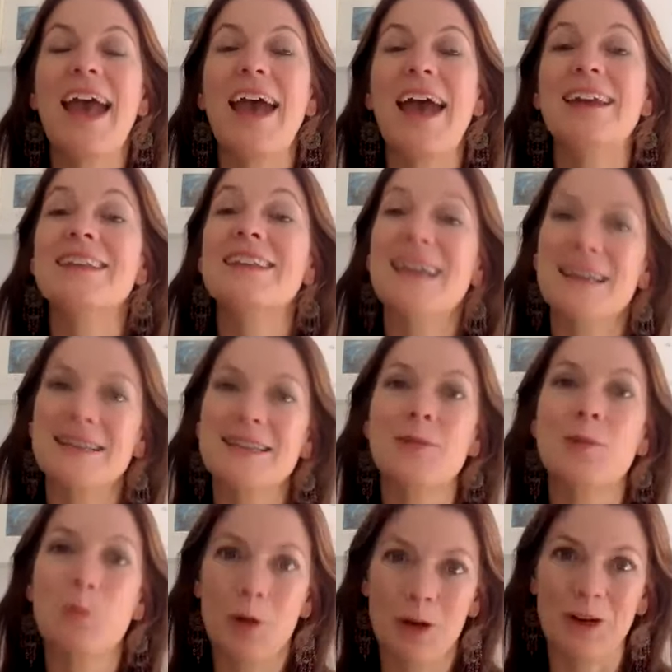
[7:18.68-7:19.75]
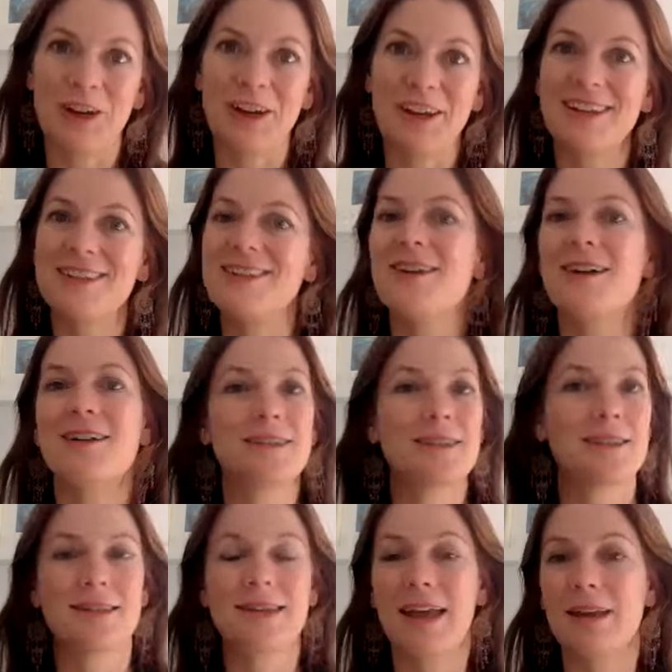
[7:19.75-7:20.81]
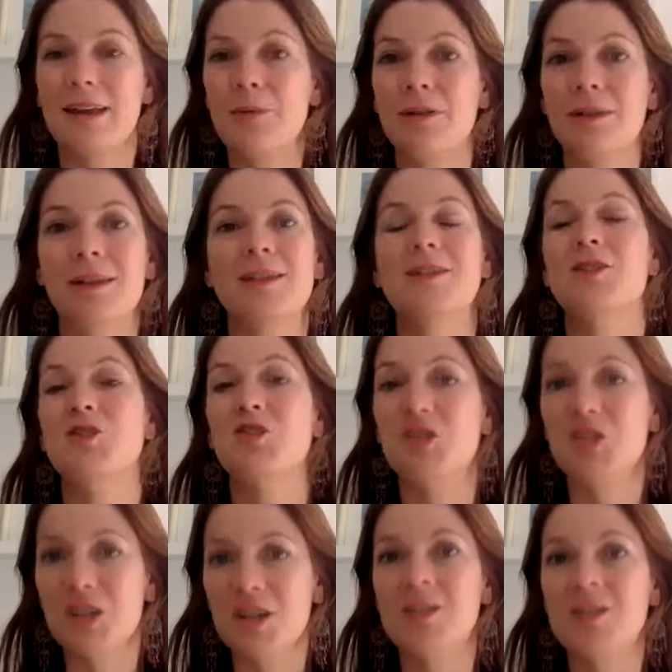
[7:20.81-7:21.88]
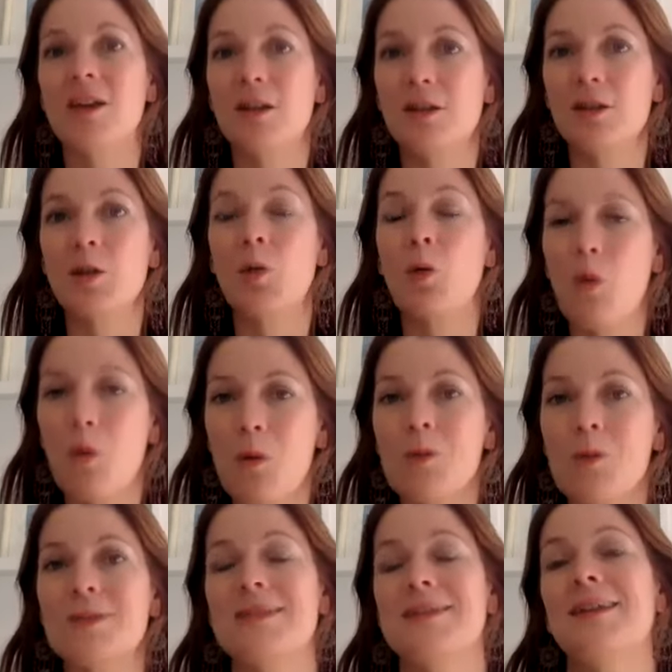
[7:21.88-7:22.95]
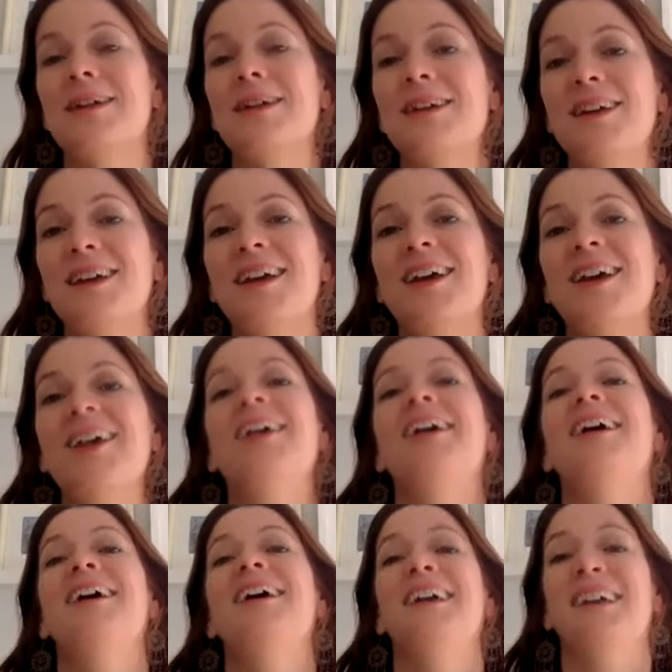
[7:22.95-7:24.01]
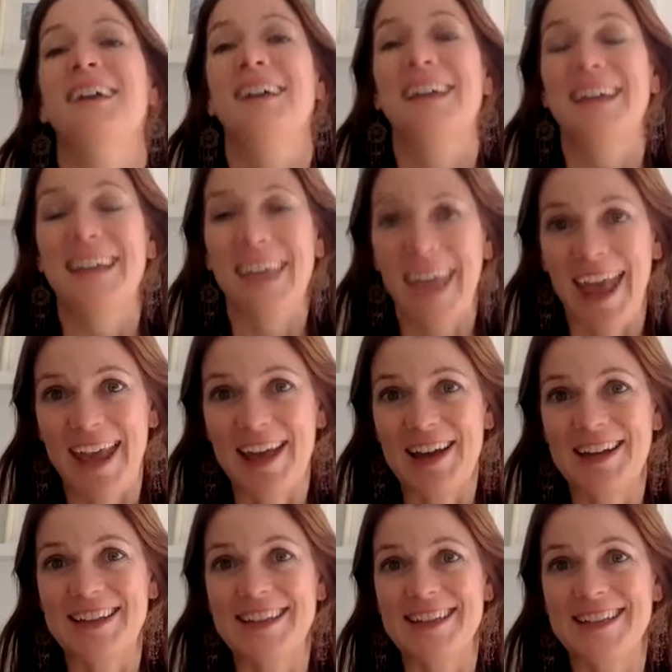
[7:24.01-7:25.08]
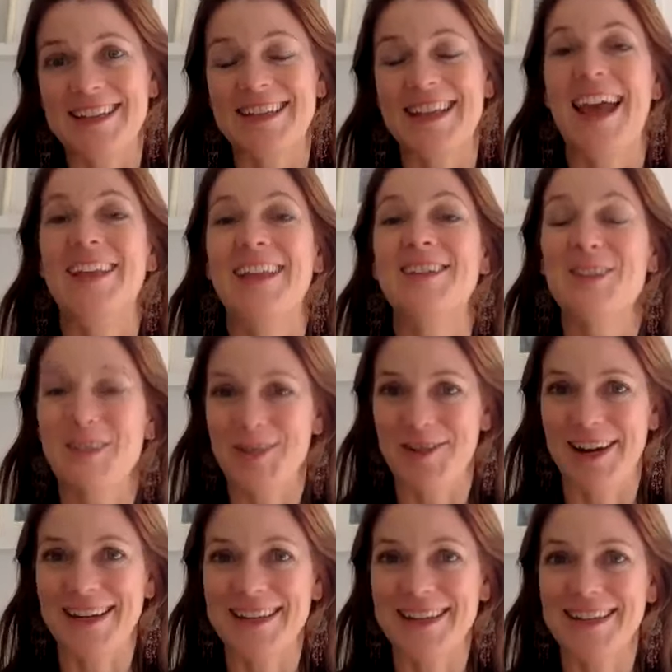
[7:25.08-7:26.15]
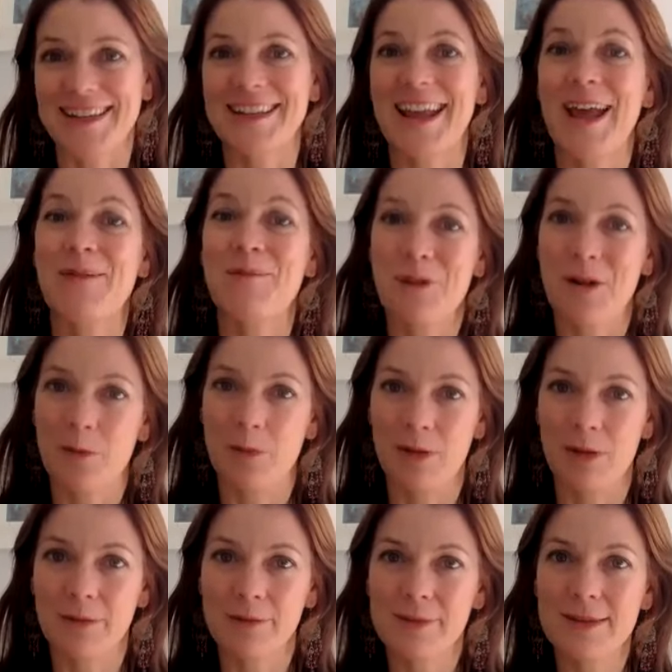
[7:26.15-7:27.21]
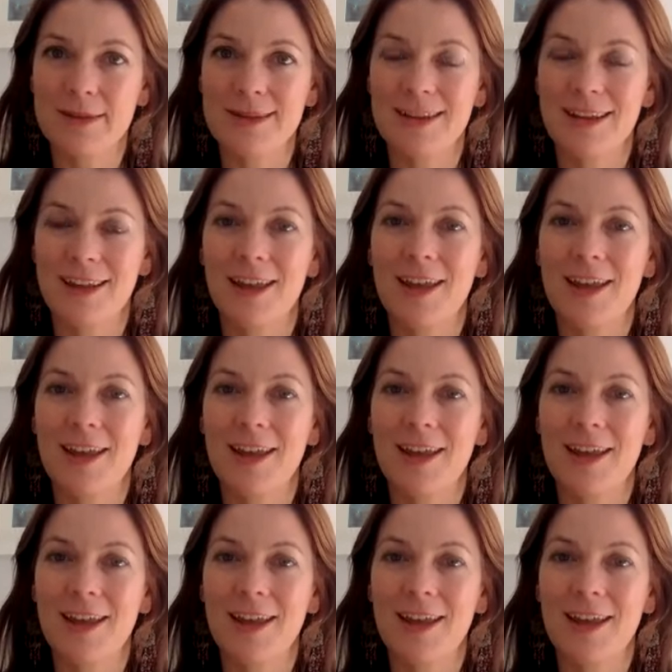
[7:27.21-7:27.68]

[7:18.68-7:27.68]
And it doesn't work. It's not sustainable. It's just going to cause chaos and stress and problems.